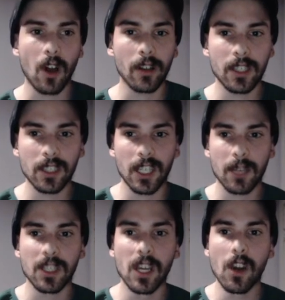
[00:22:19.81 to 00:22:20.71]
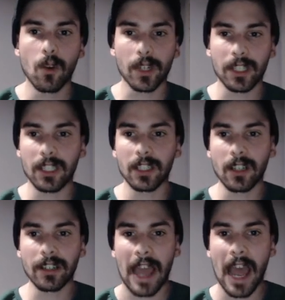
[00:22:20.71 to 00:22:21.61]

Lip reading: All these teams were either on the